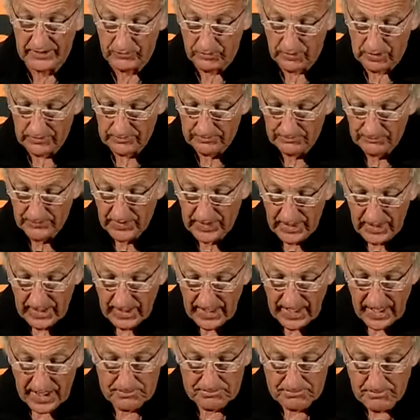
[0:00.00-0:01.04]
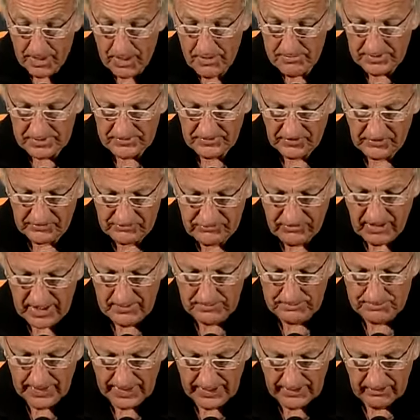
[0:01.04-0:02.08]
and I quote At moments of
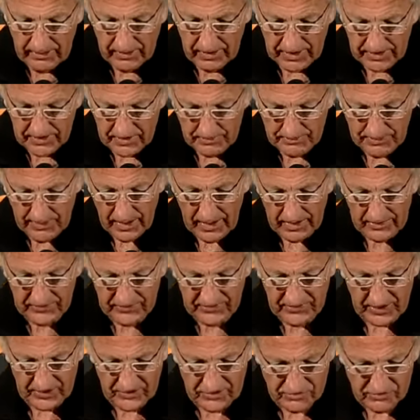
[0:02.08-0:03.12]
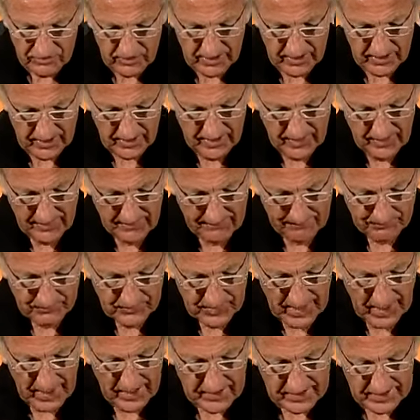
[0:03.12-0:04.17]
great peril in the past century,
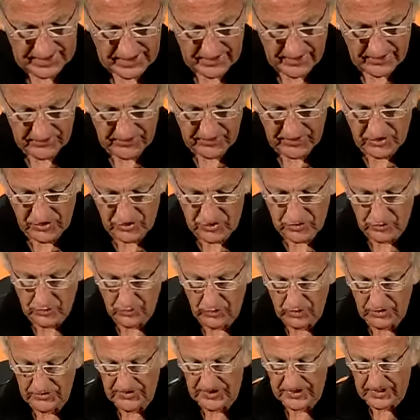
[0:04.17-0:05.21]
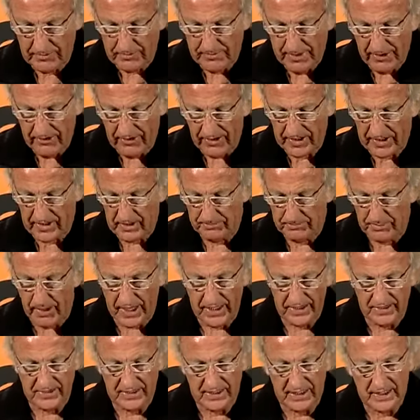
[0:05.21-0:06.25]
our leaders ensured that America,
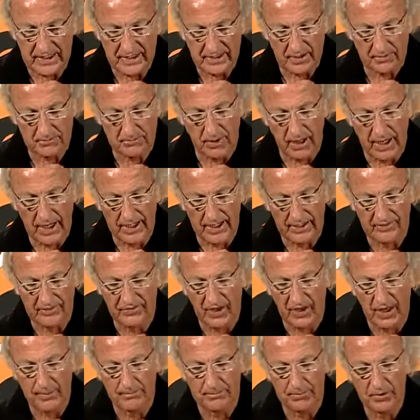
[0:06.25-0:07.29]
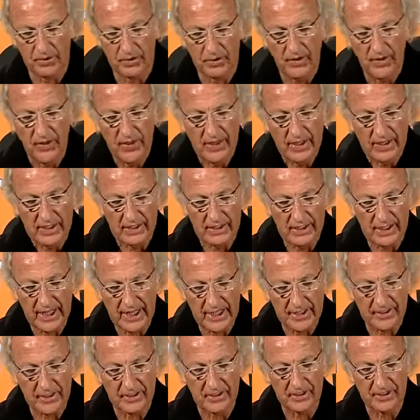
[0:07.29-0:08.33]
by deed and by example,
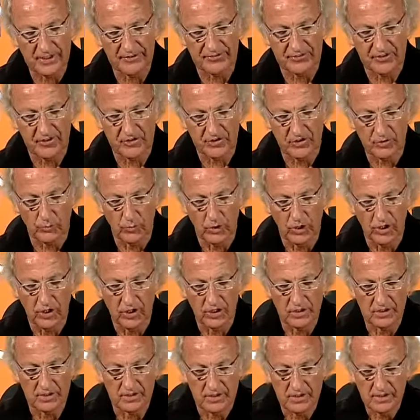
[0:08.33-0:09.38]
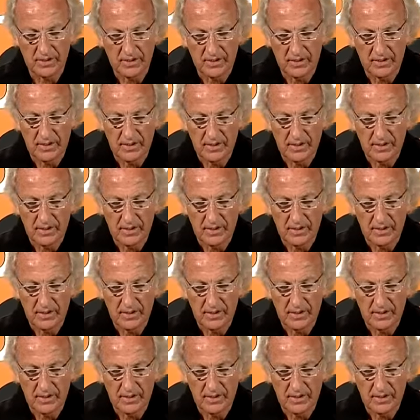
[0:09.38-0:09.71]
led and lifted the world,